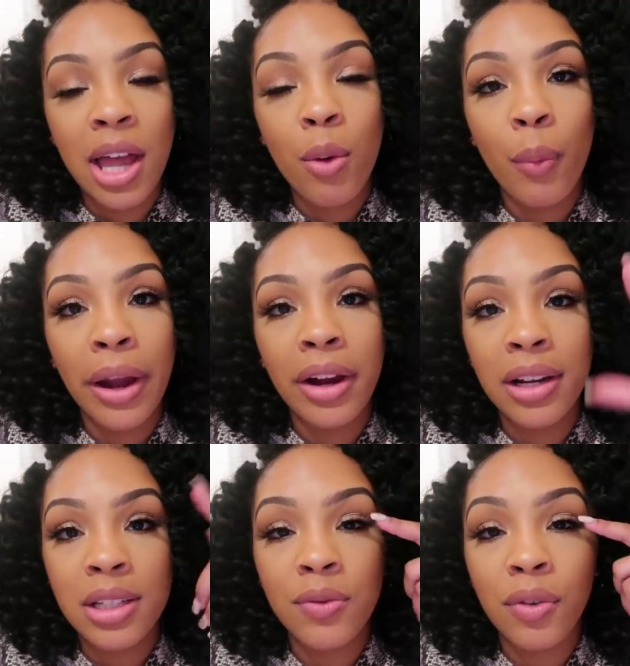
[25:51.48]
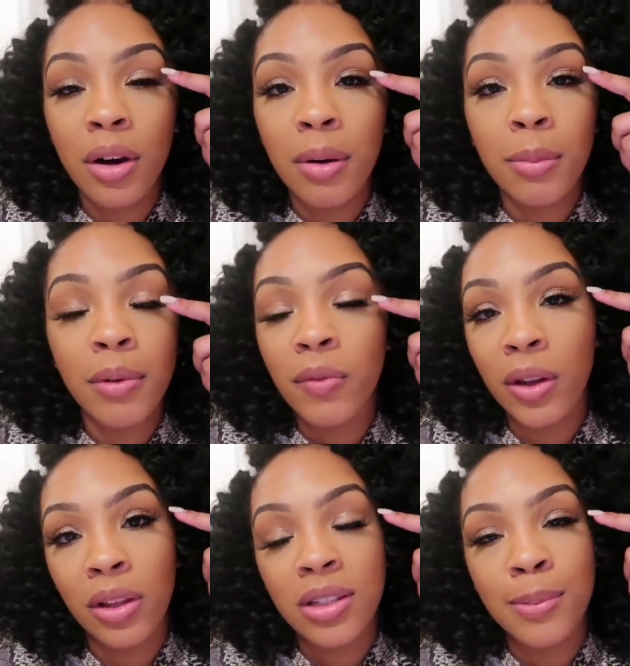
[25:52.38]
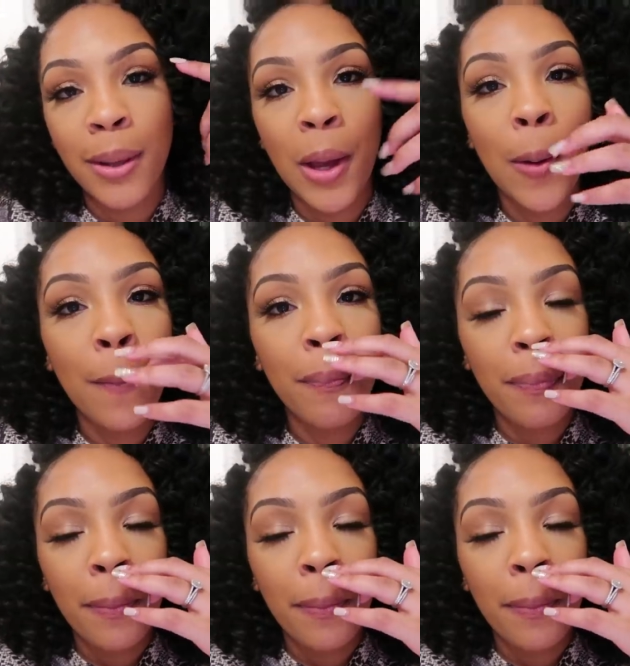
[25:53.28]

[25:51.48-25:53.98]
that I'm wearing is from Fearless Belle.